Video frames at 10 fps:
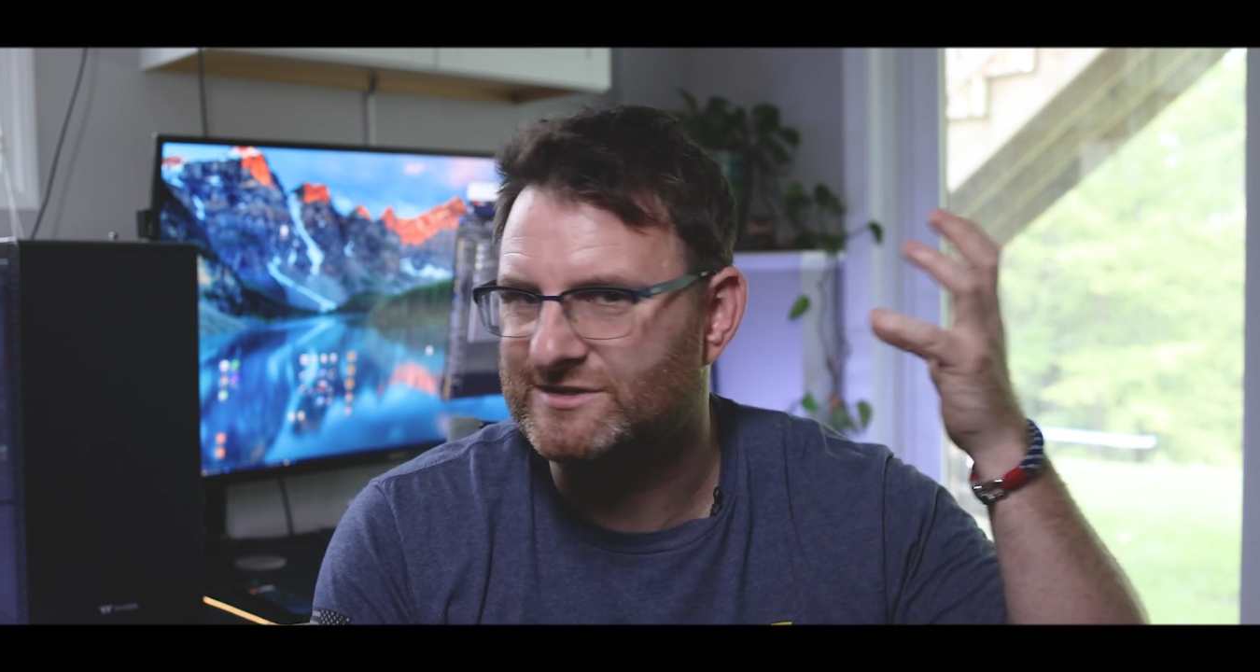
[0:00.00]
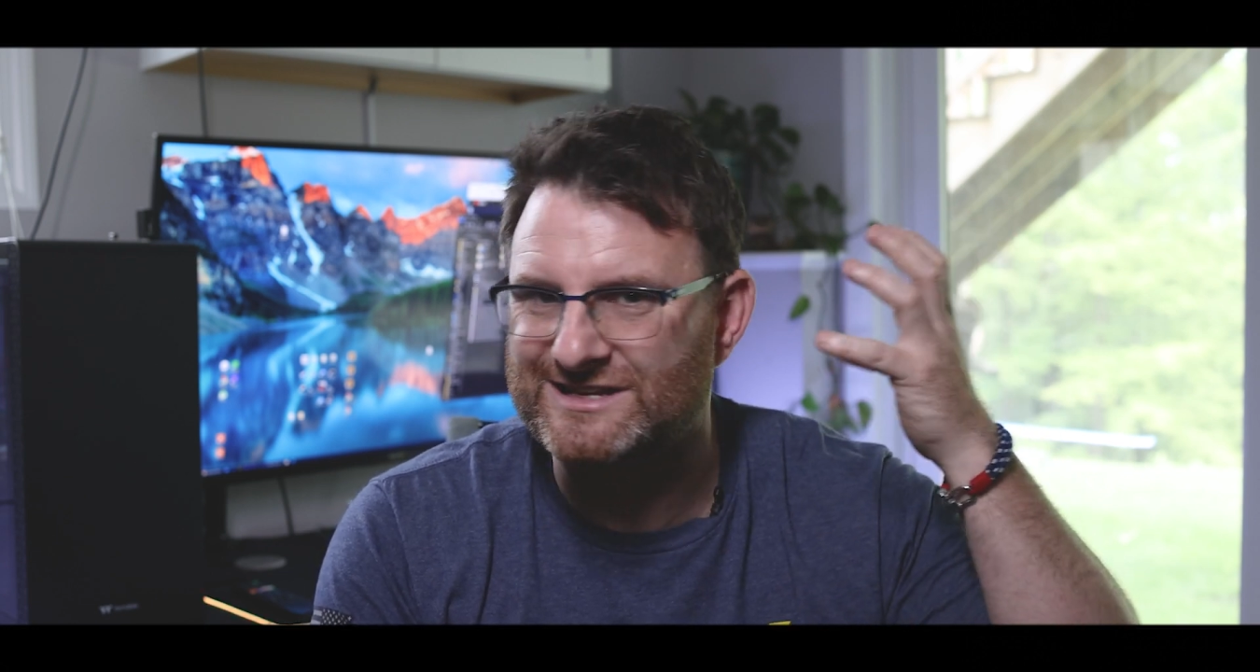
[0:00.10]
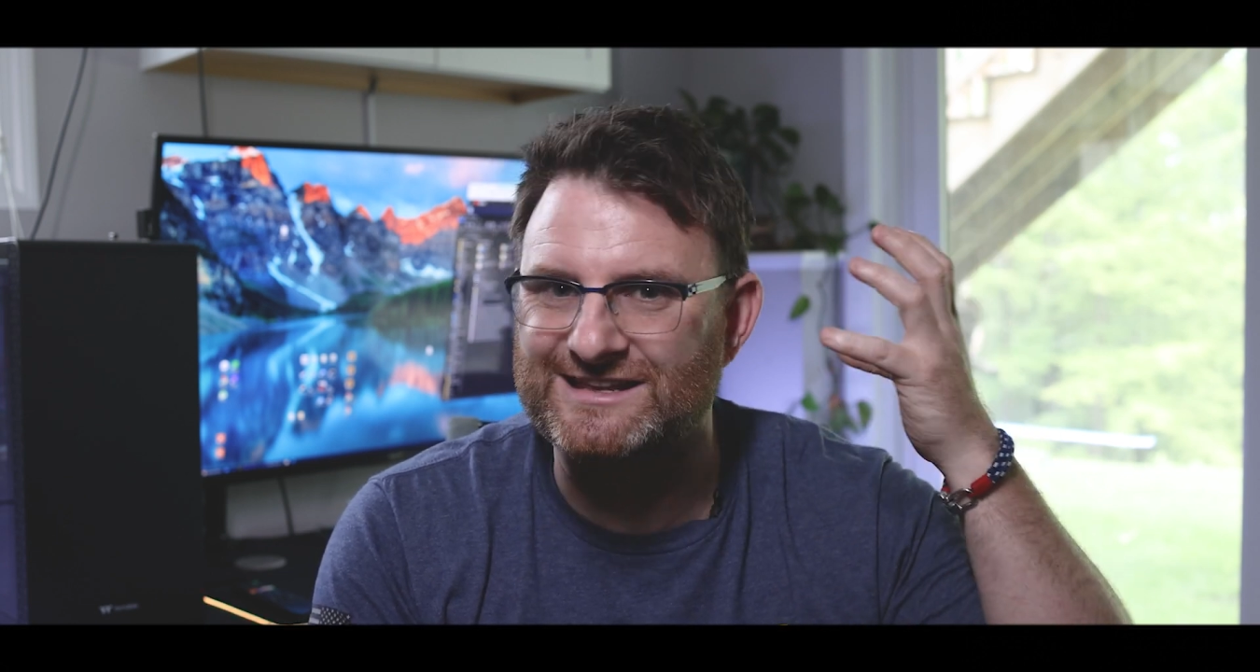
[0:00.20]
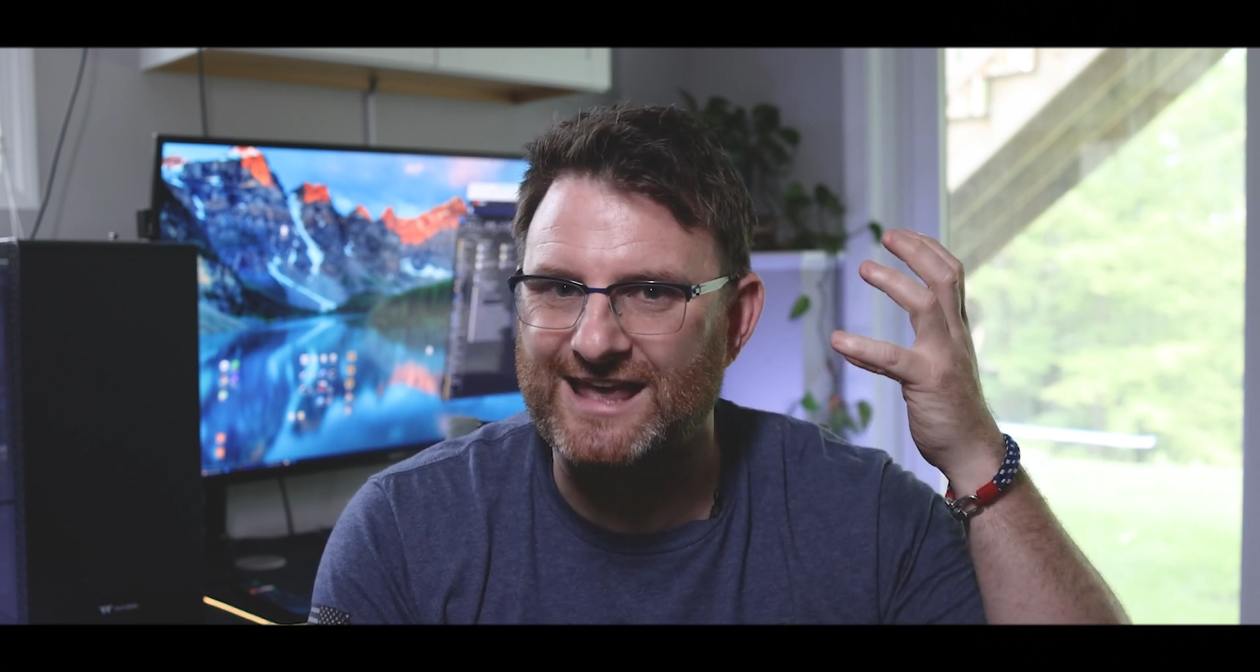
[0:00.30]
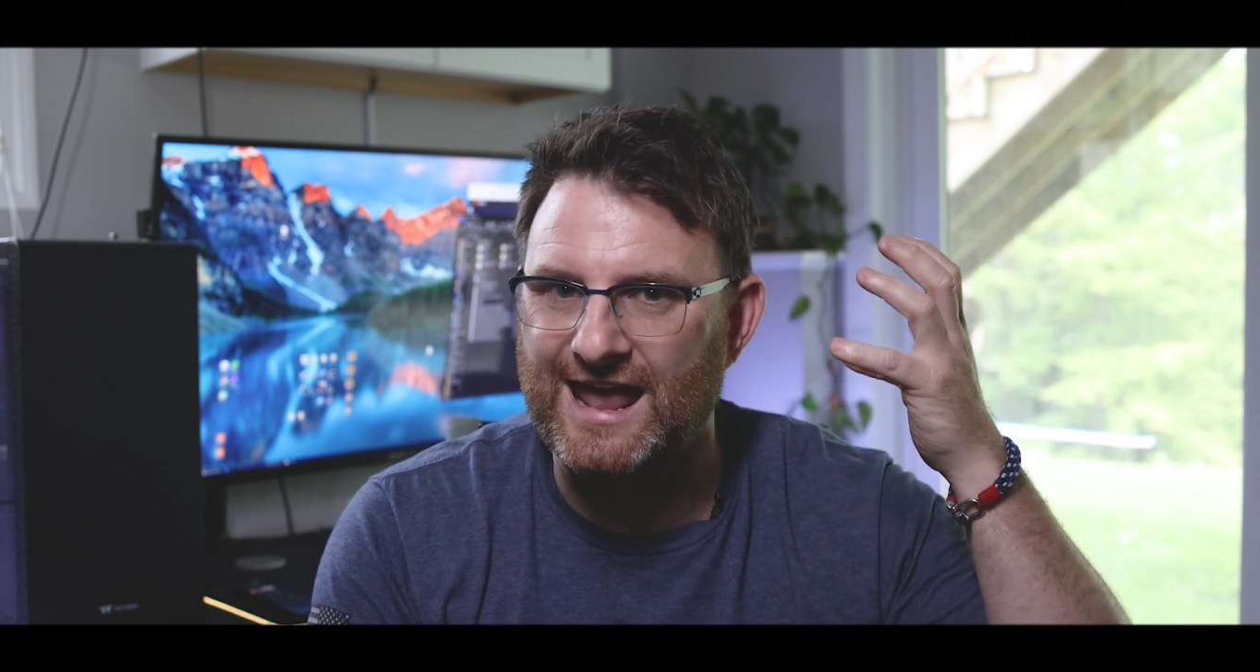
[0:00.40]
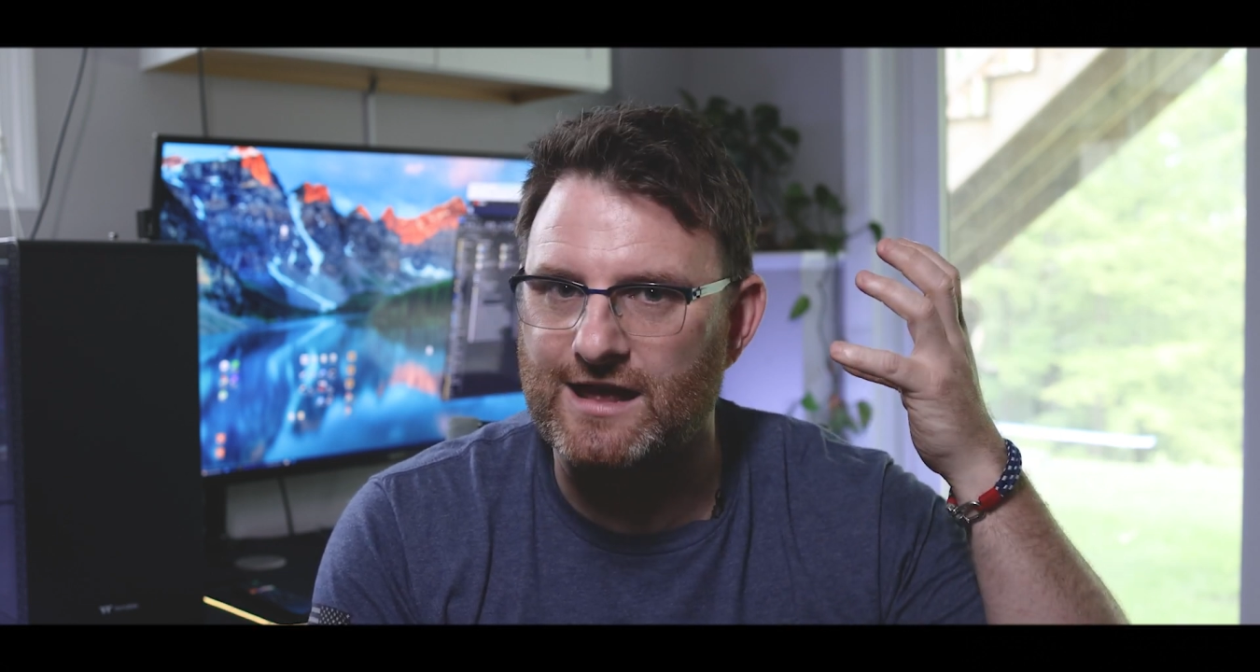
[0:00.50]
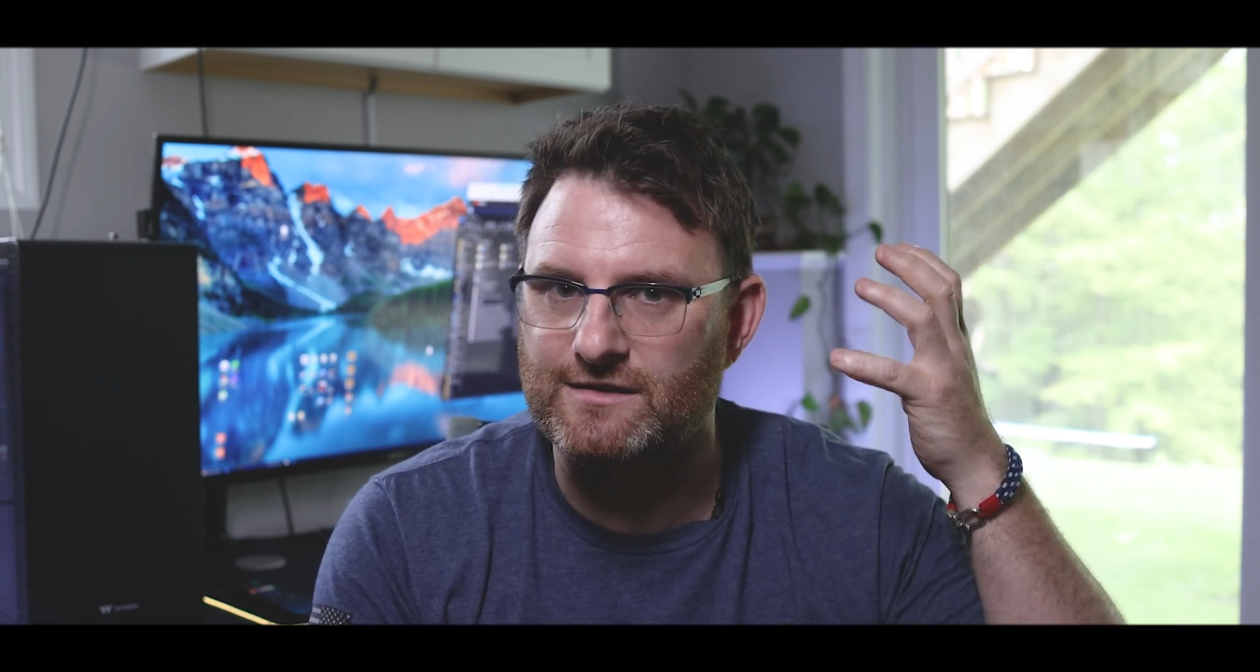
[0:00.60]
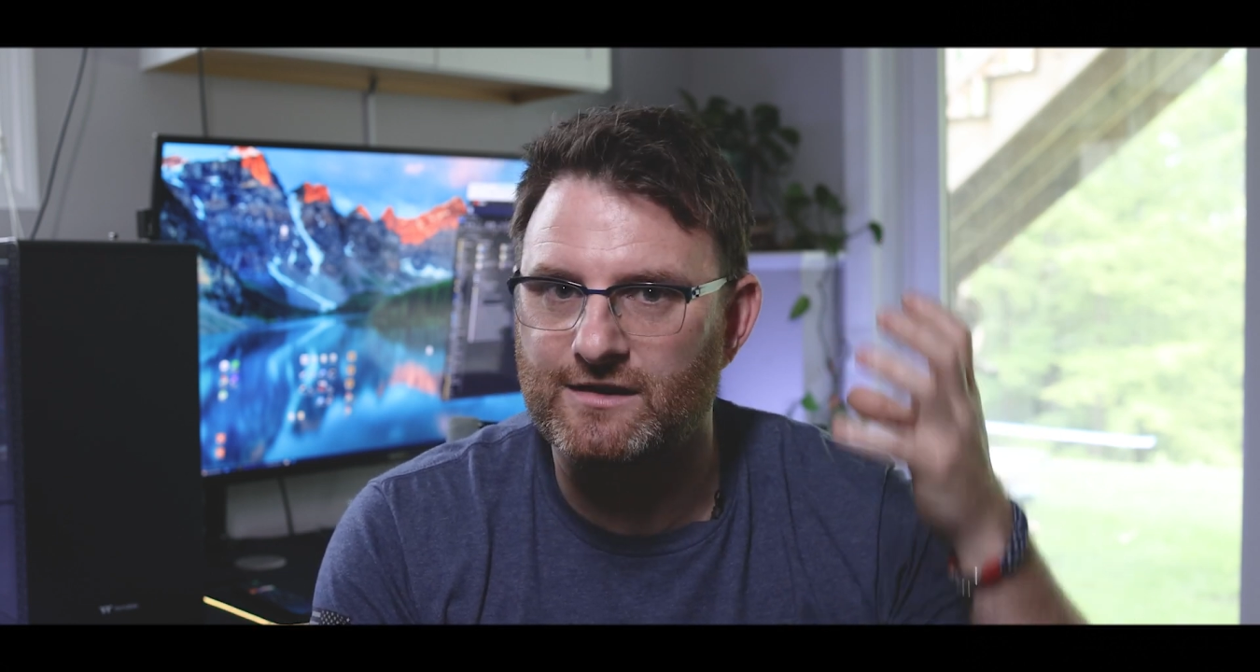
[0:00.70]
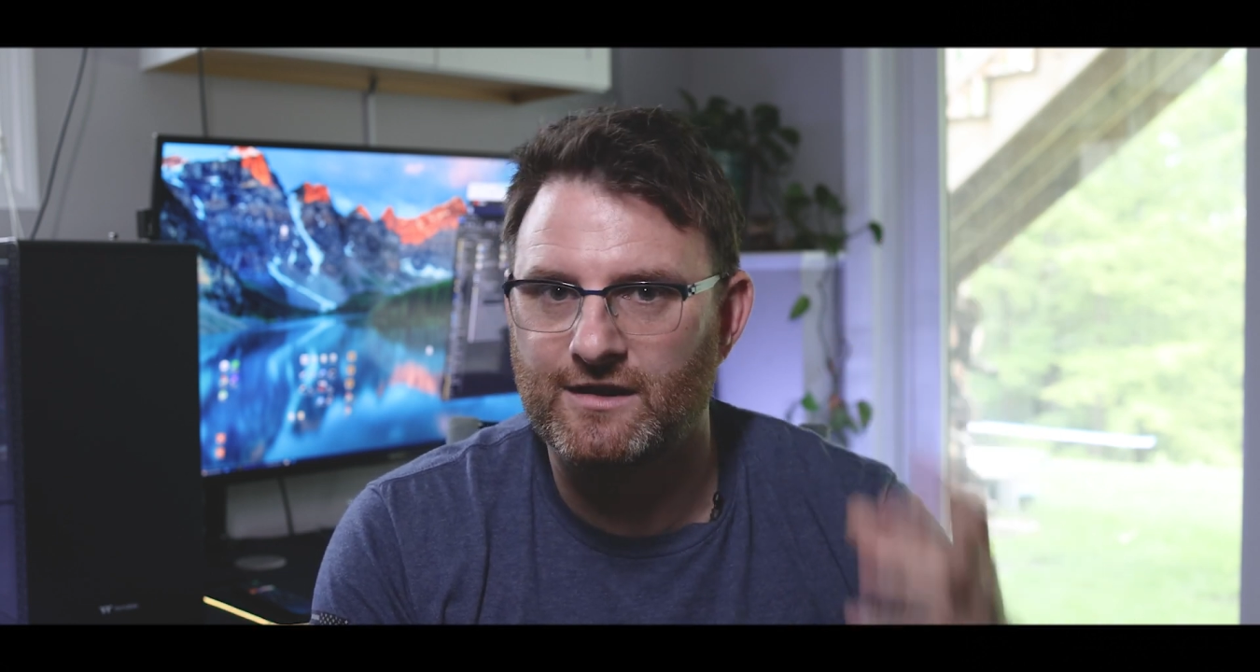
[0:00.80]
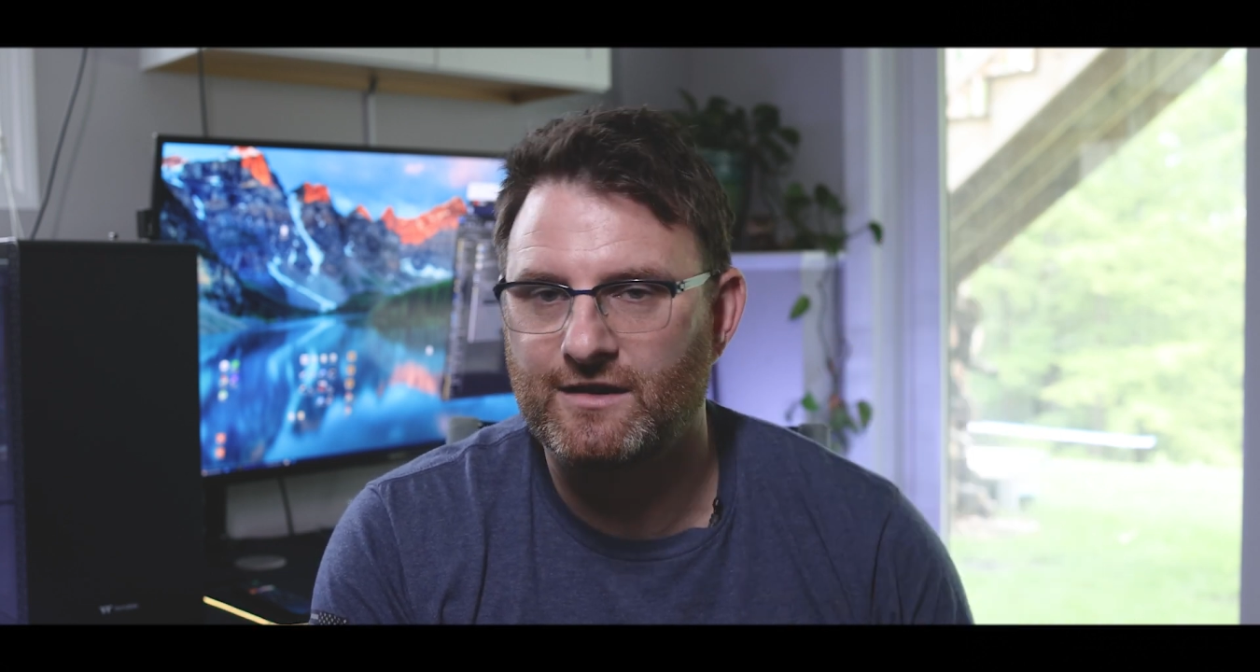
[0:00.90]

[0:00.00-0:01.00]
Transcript: tin can.